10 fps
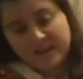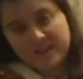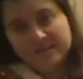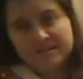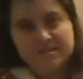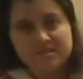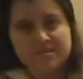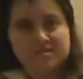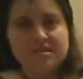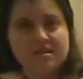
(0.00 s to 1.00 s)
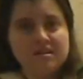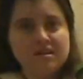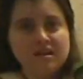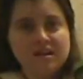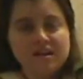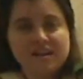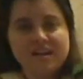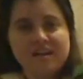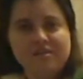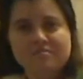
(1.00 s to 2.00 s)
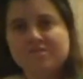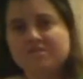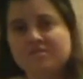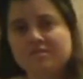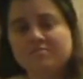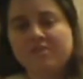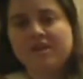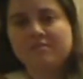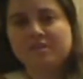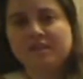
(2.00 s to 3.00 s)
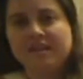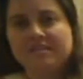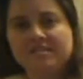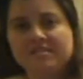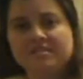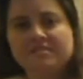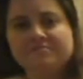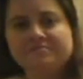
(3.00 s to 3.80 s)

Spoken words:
and this is carob syrup, carob molasses.